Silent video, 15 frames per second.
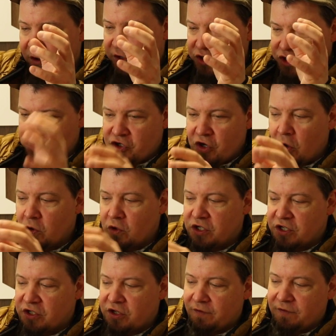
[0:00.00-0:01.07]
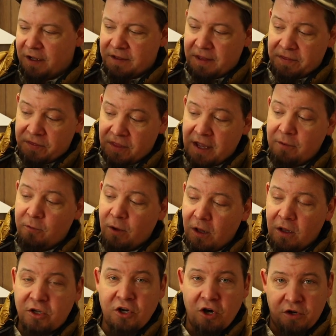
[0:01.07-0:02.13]
stones and stuff like that. They
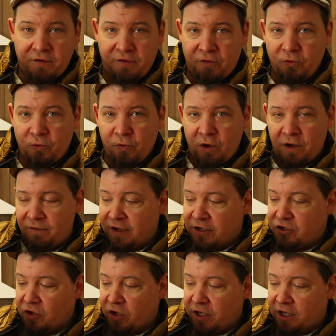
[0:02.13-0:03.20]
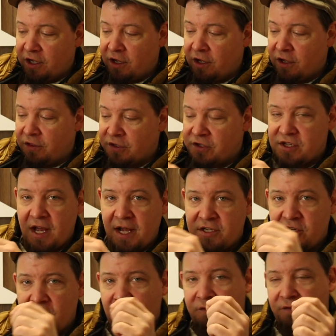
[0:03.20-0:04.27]
will cut through eventually the
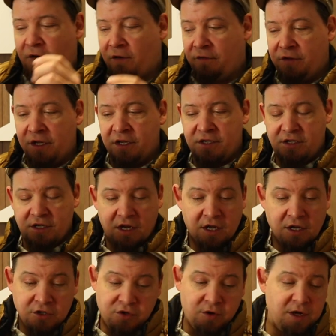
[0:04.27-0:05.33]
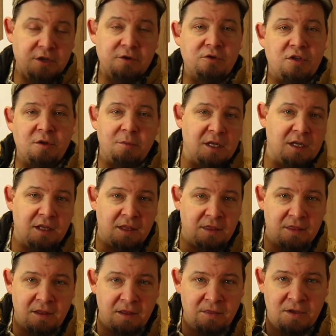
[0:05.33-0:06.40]
sides of these. So I use them
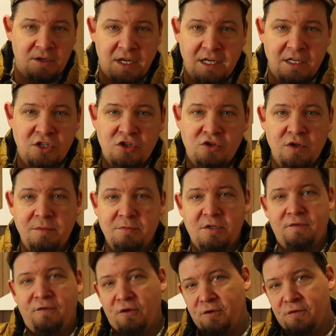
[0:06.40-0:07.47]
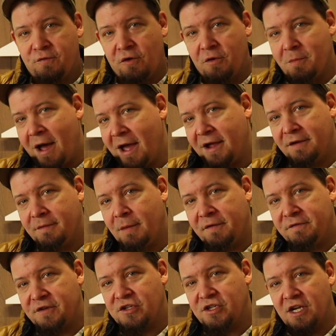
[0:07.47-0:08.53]
in the Danish streams for my
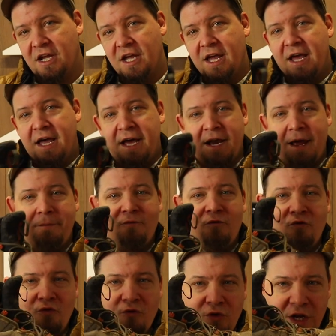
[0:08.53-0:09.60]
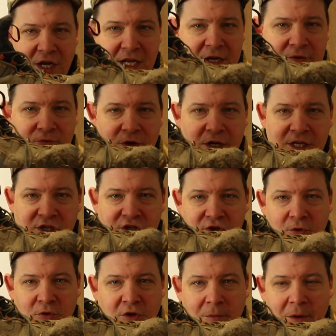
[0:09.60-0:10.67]
fishing, and I'm really, really
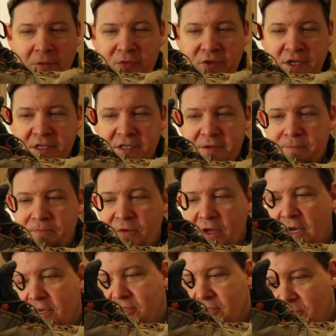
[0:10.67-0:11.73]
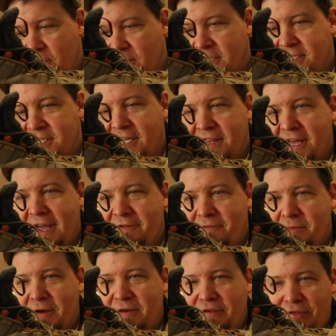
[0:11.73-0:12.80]
stoked about these. So you can see they have
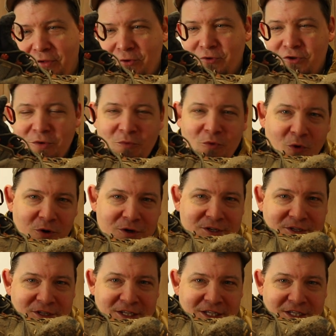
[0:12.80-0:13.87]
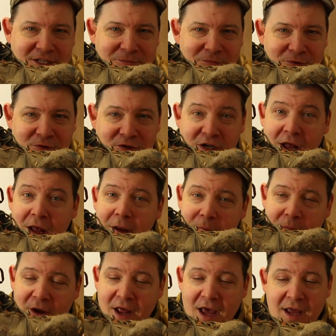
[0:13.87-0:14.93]
been through some wars, these boots,
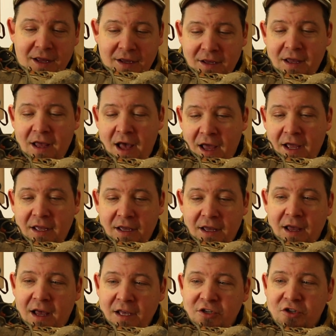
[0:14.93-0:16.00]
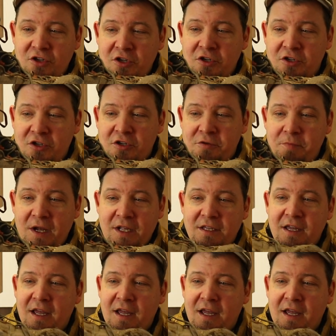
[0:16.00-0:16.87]
but I suspect